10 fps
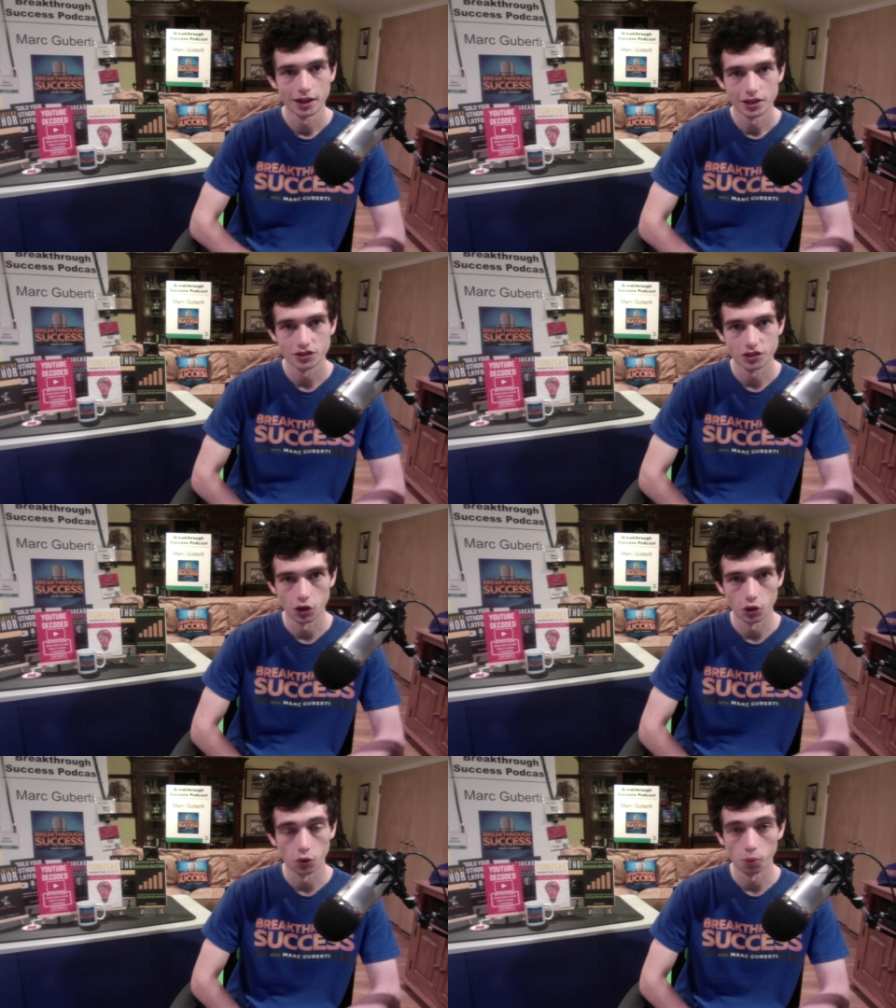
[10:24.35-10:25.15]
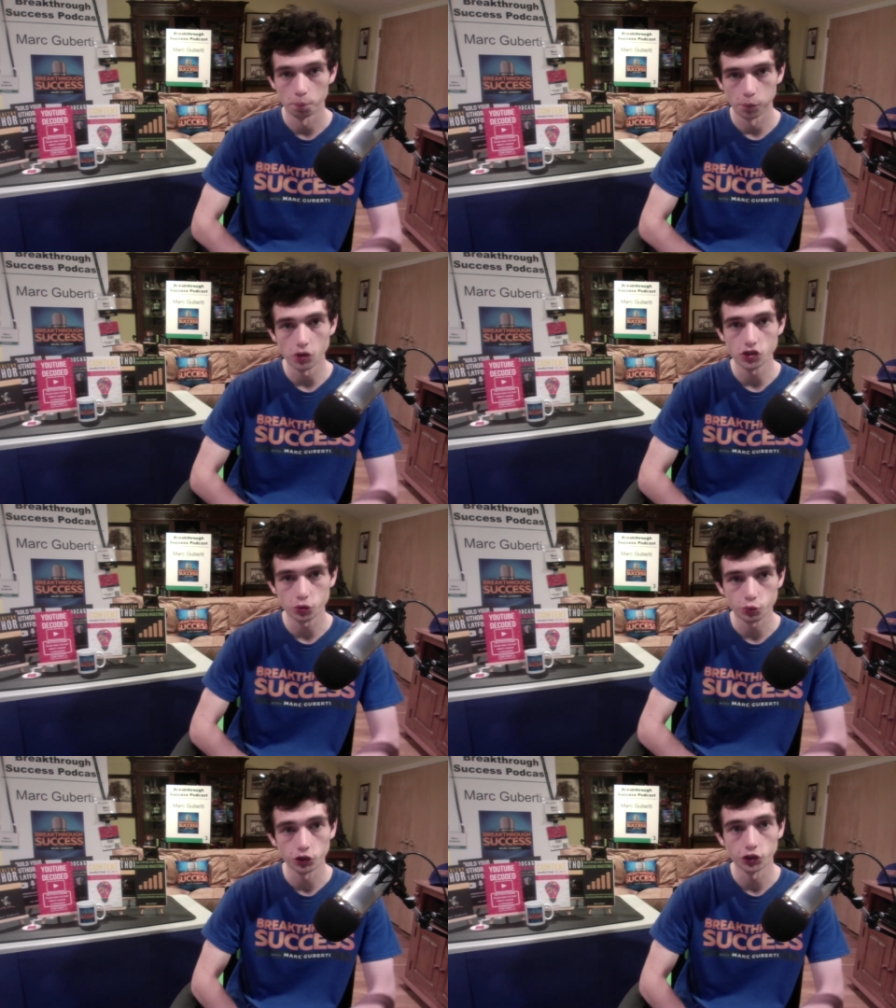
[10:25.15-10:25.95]
So, books
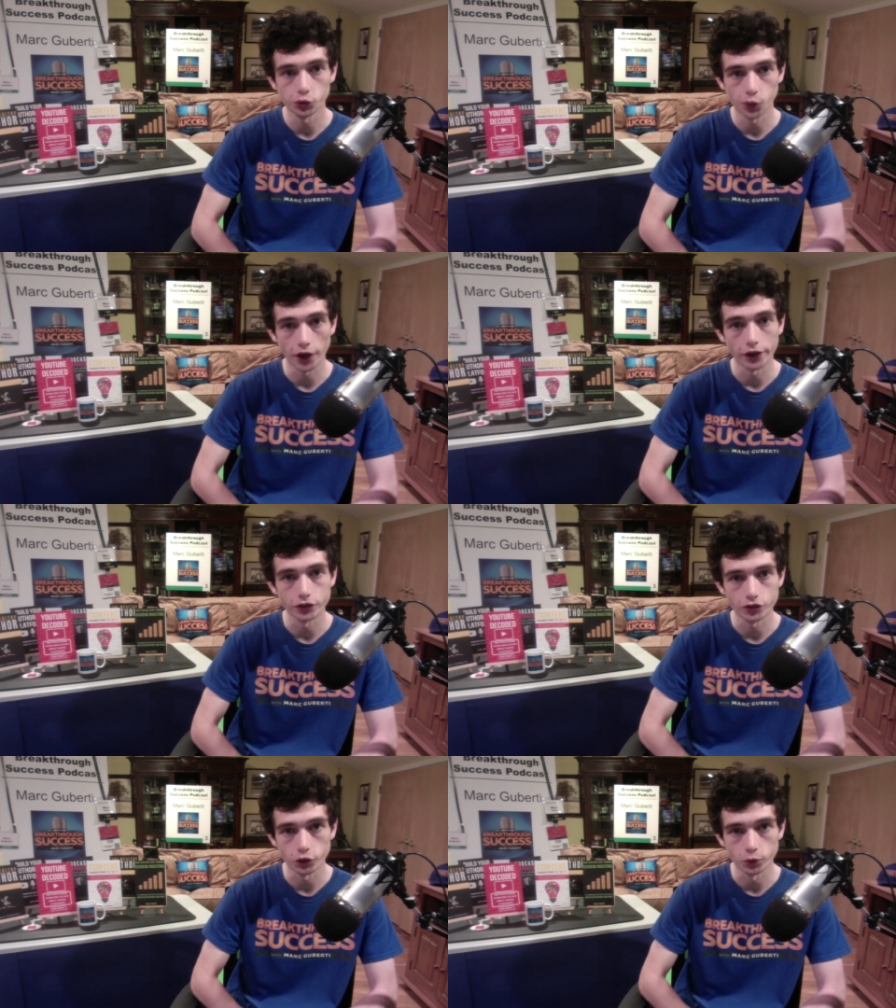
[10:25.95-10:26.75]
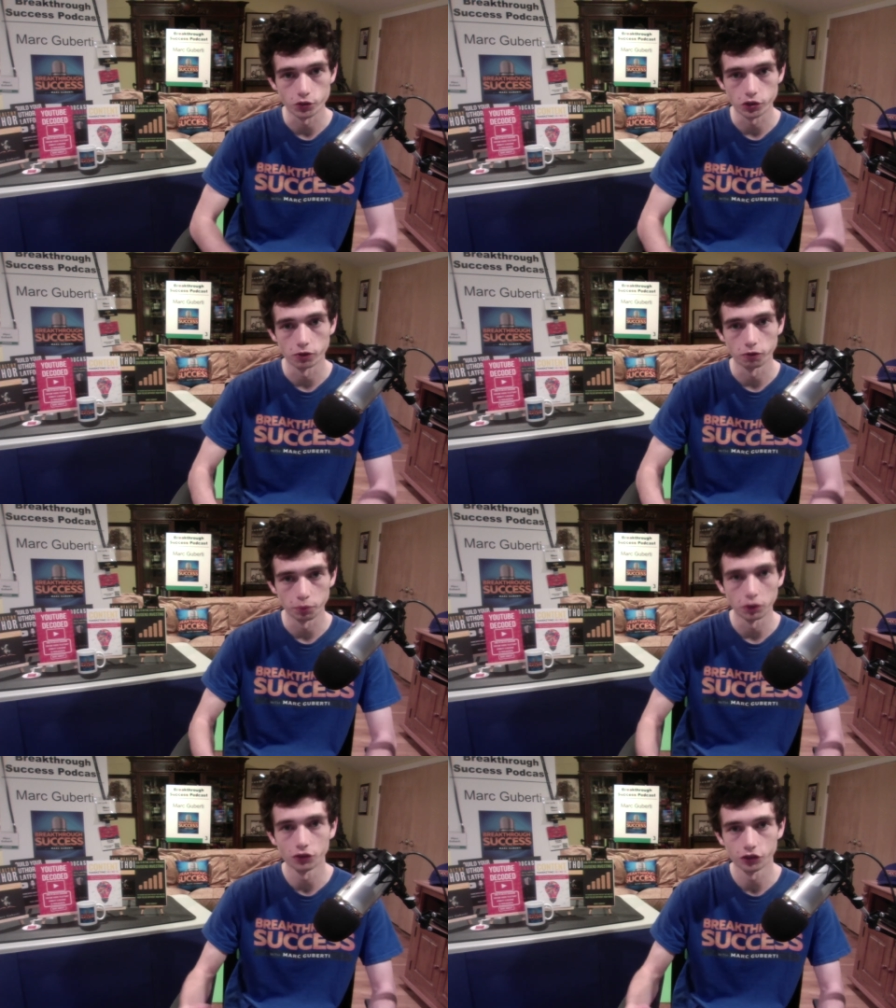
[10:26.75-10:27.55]
are really great in terms of
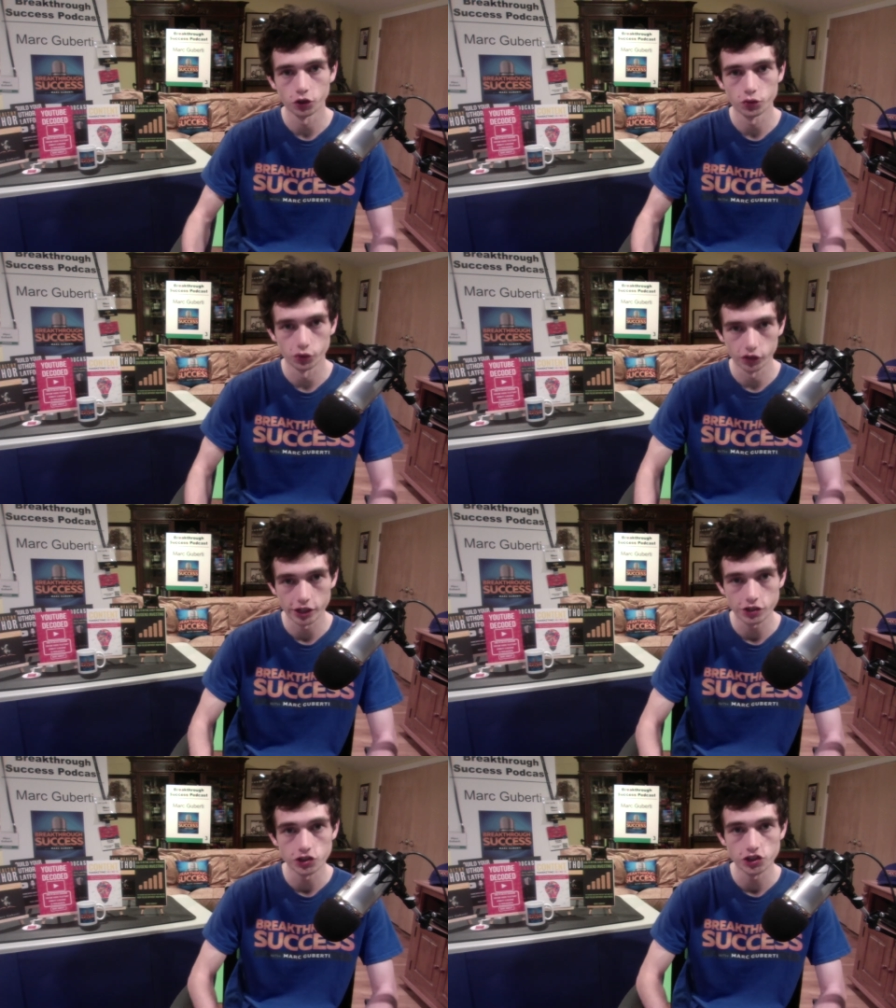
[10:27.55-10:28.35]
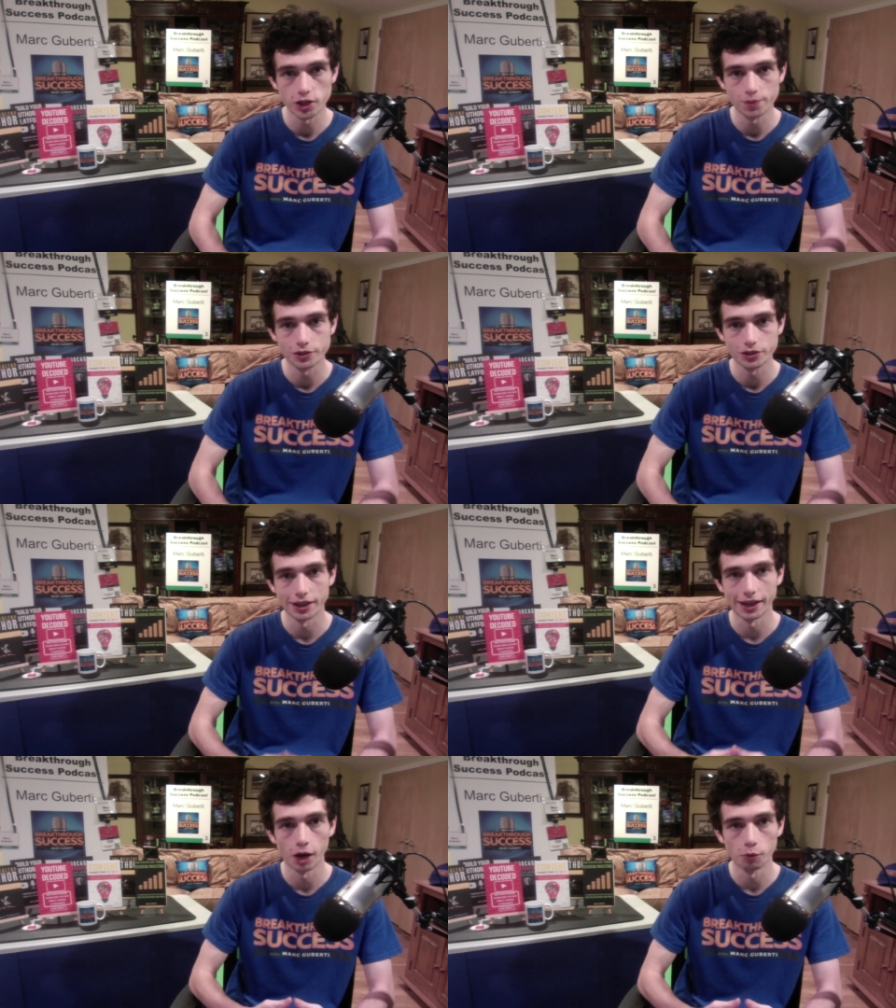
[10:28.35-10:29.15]
building those relationships.
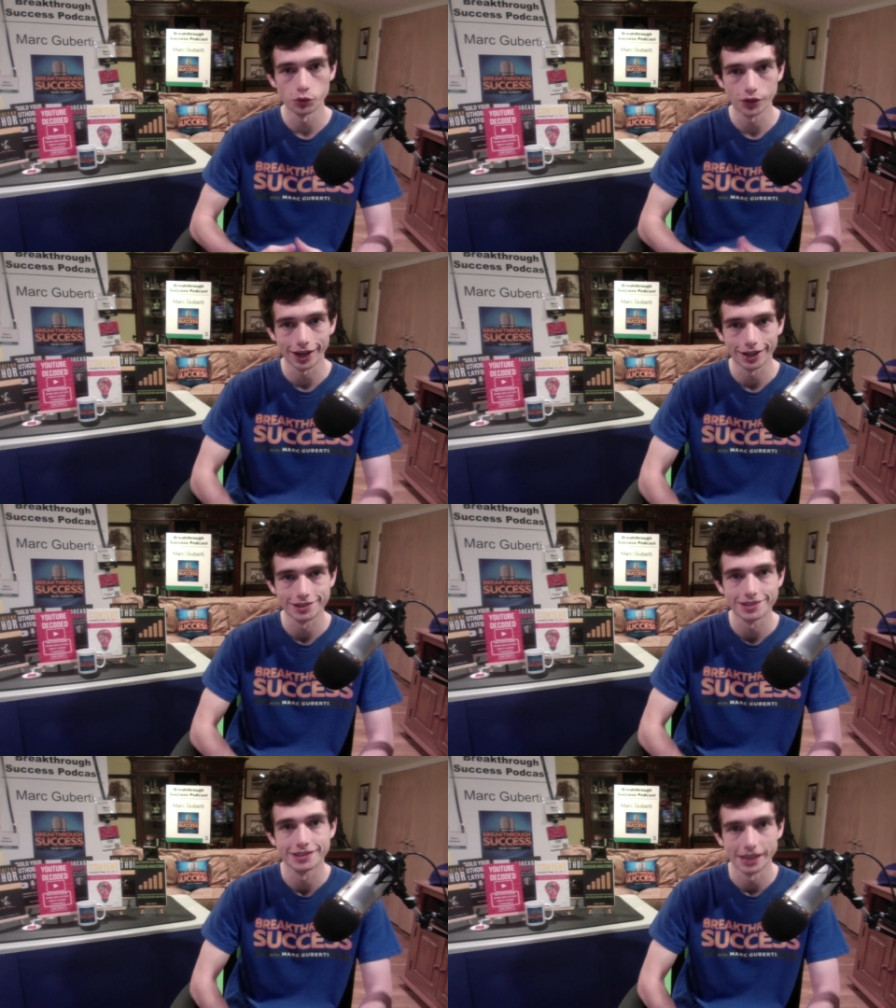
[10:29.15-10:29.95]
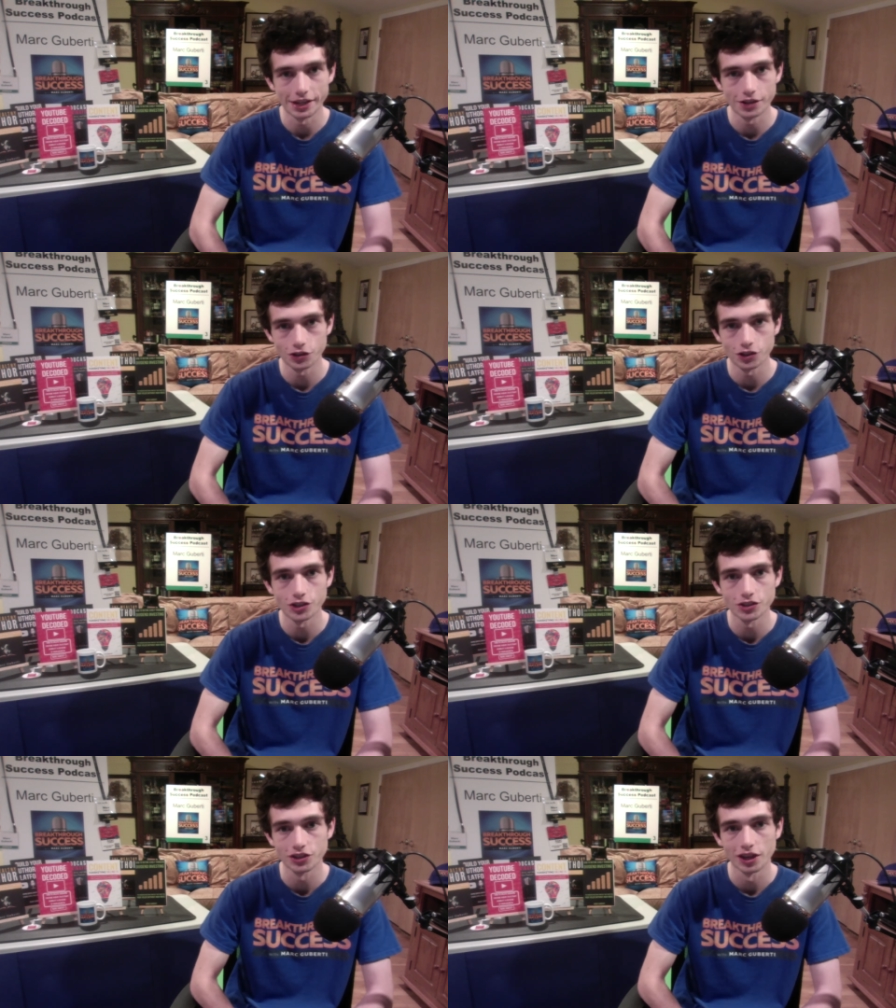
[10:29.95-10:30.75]
They help you get on
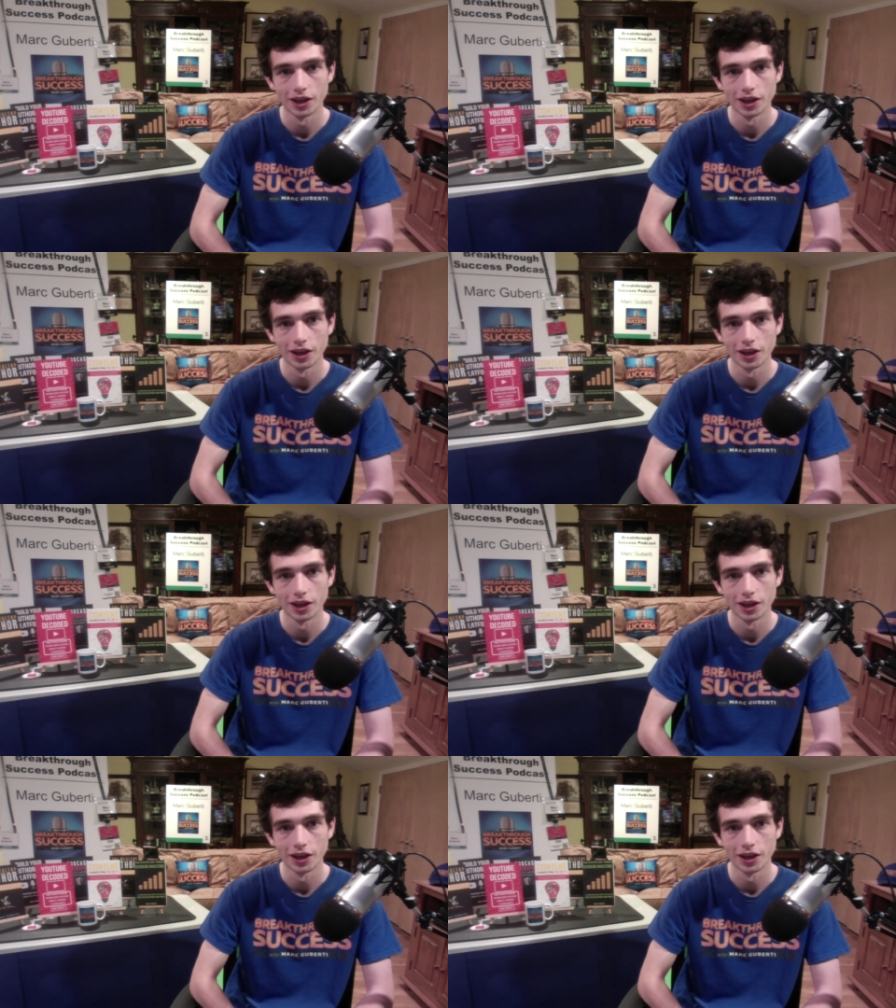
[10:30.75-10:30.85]
stages.